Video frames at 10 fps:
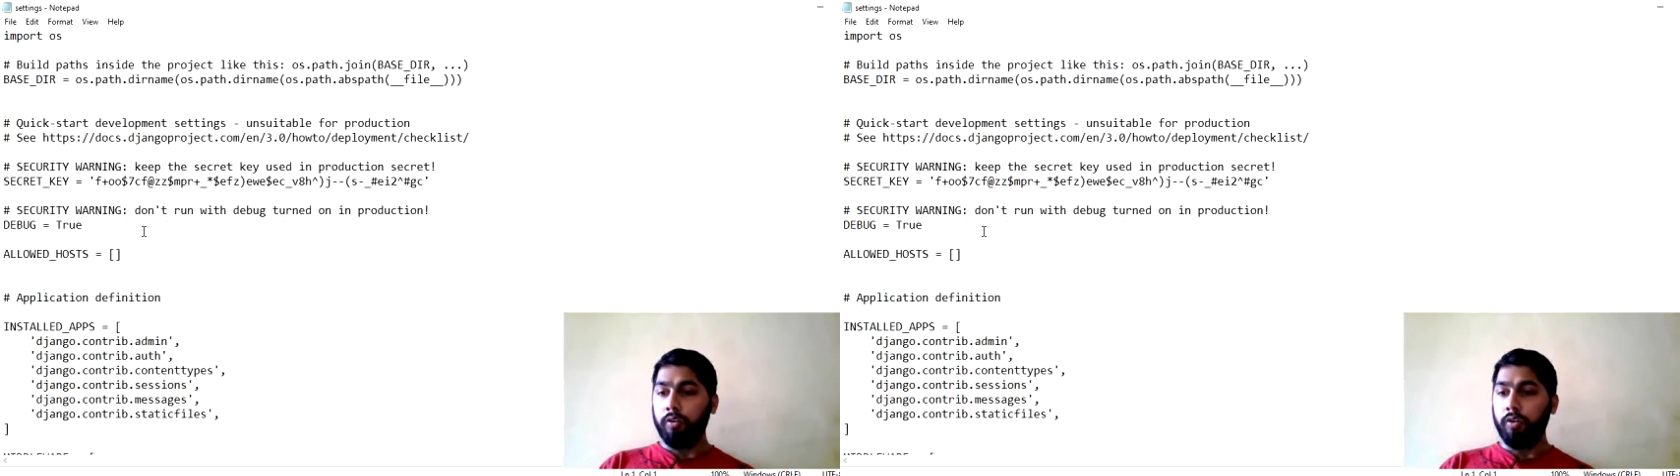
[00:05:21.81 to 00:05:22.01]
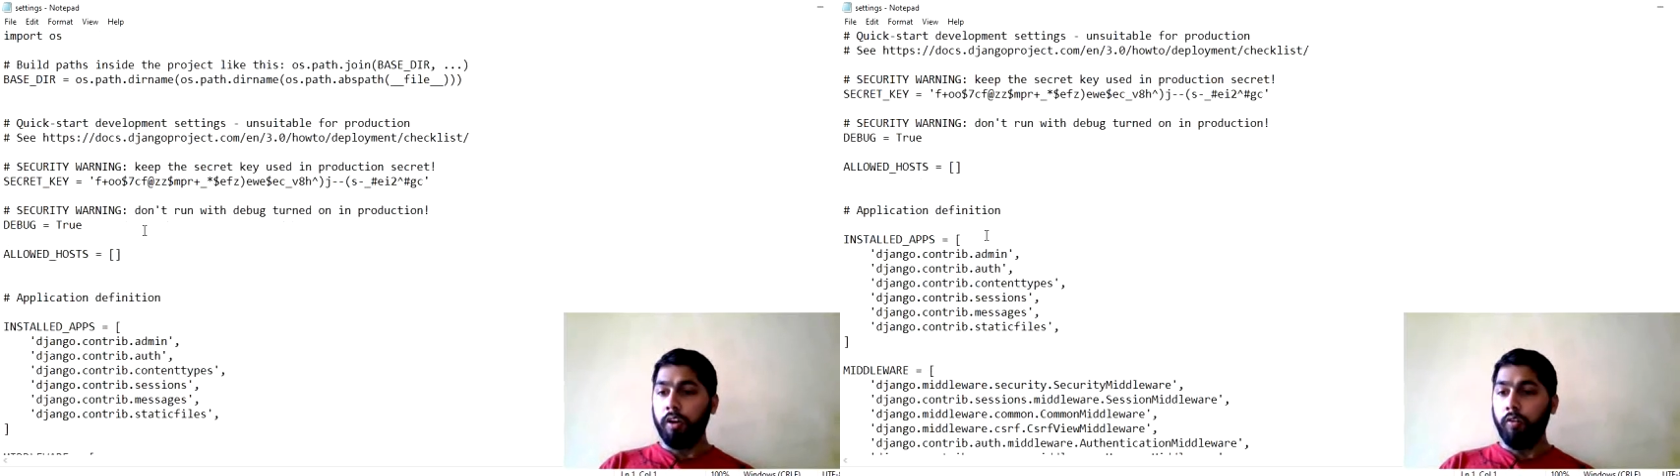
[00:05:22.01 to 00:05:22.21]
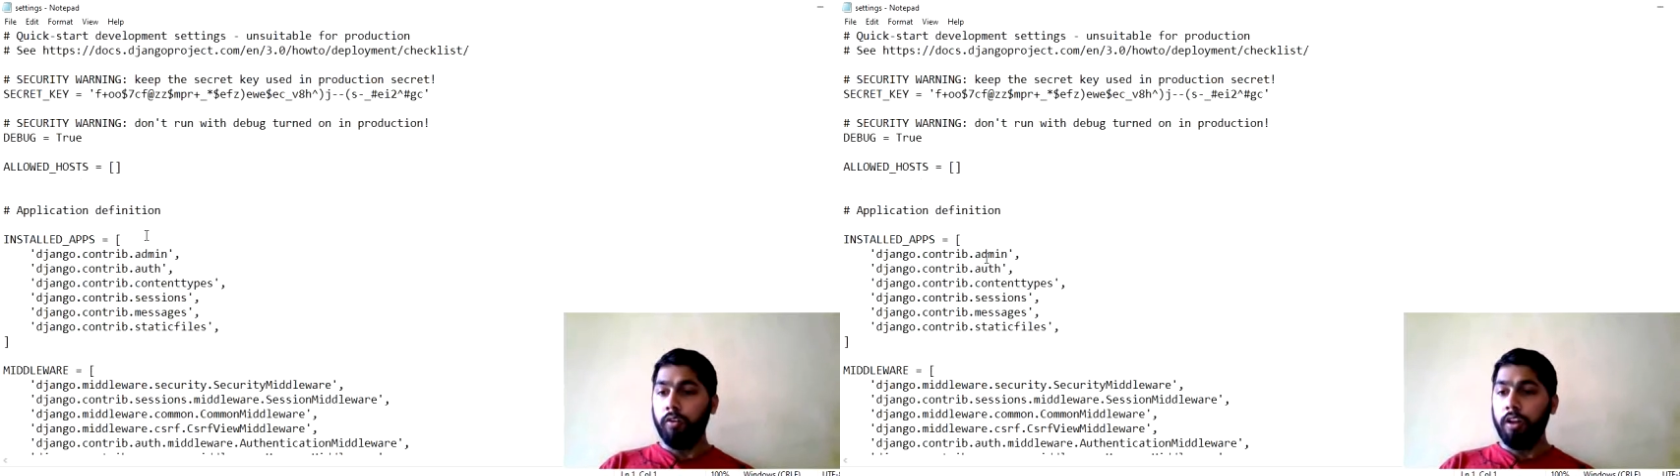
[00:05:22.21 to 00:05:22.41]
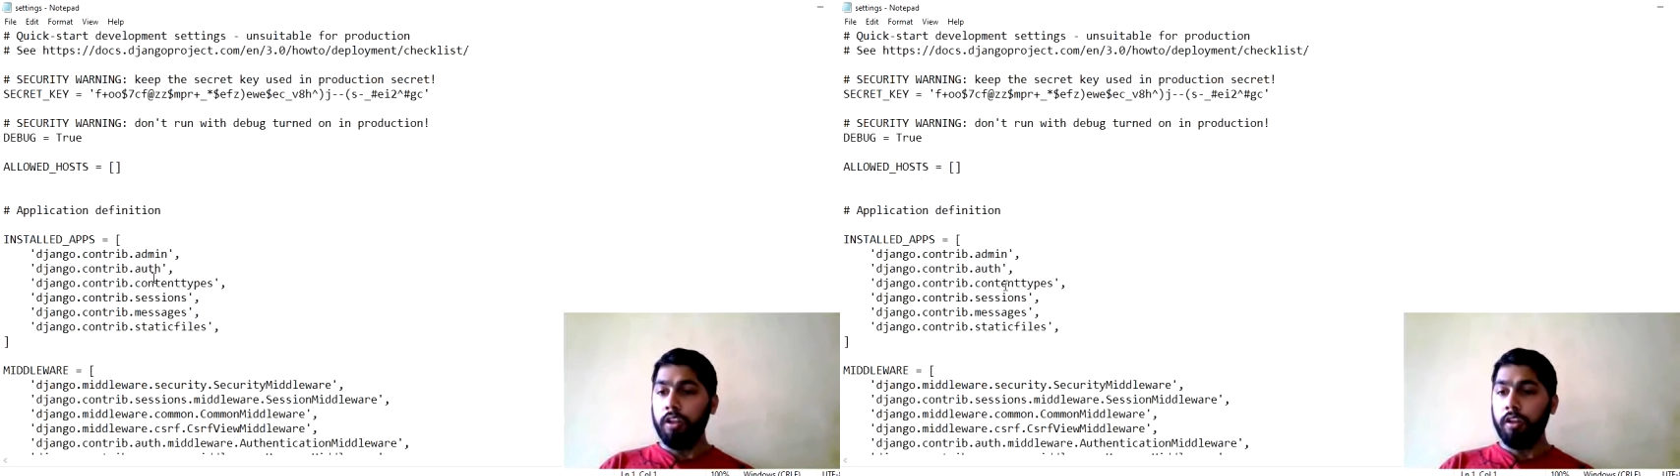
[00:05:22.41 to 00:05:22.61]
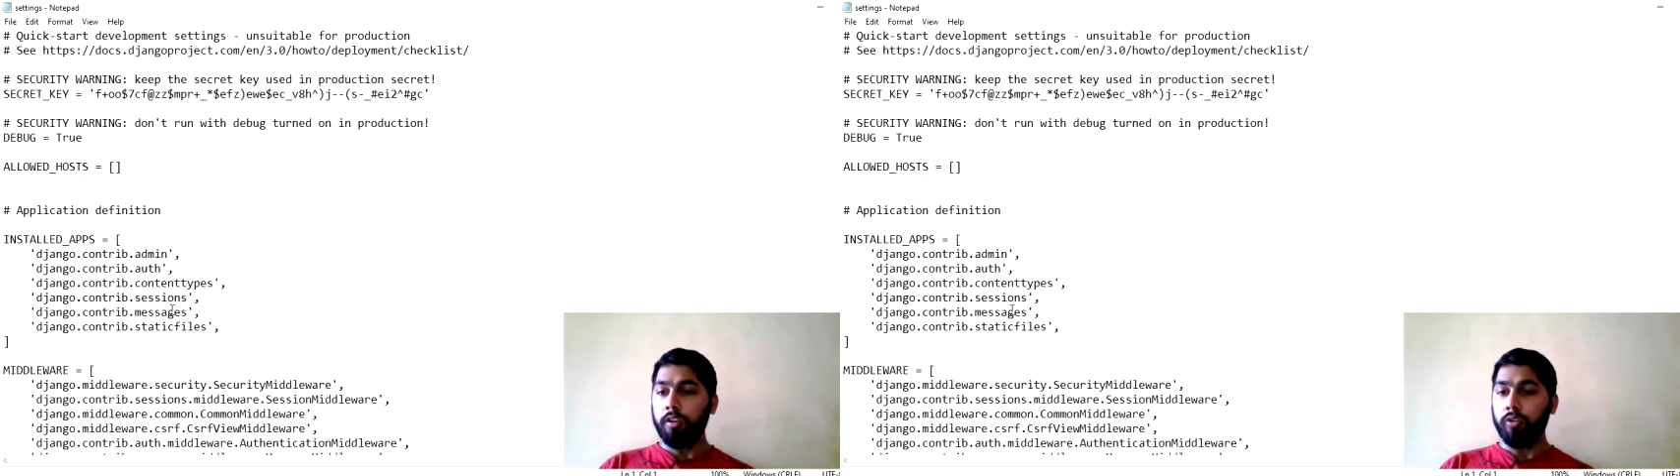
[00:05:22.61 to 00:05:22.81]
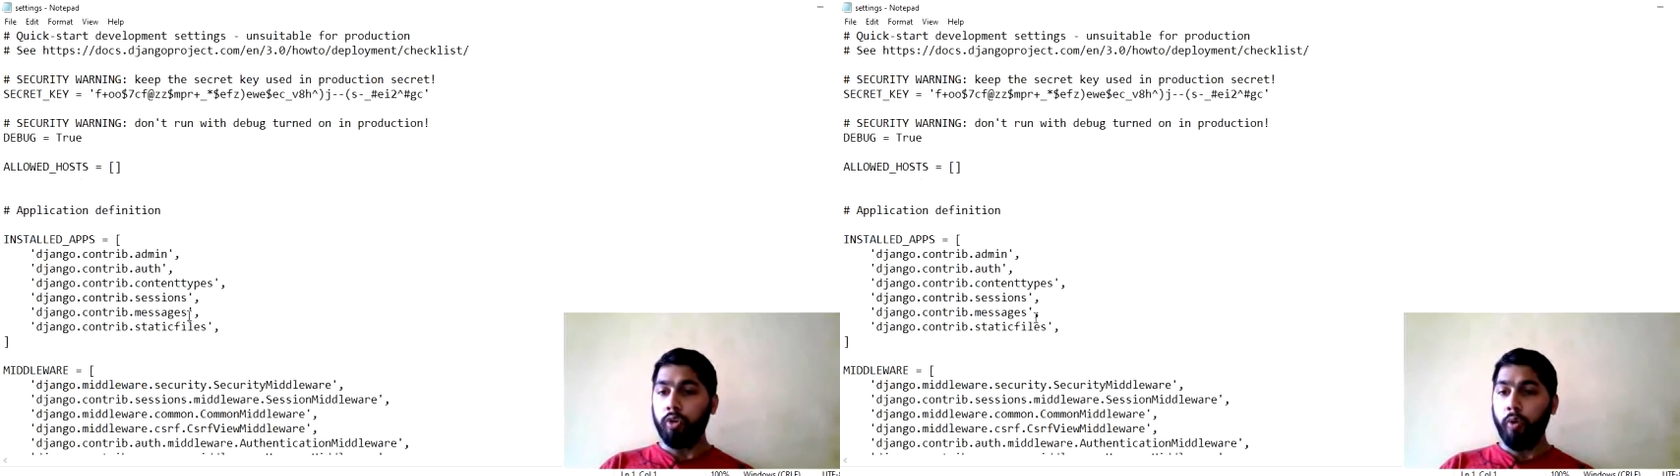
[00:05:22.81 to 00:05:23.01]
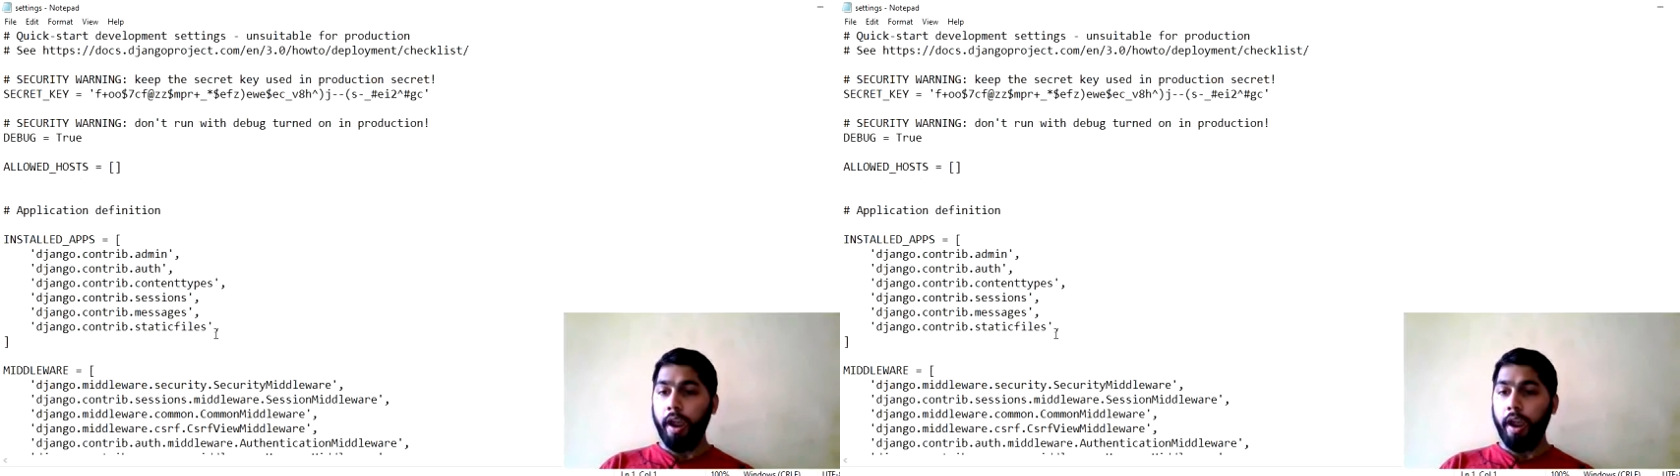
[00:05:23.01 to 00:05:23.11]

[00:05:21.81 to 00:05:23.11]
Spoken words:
you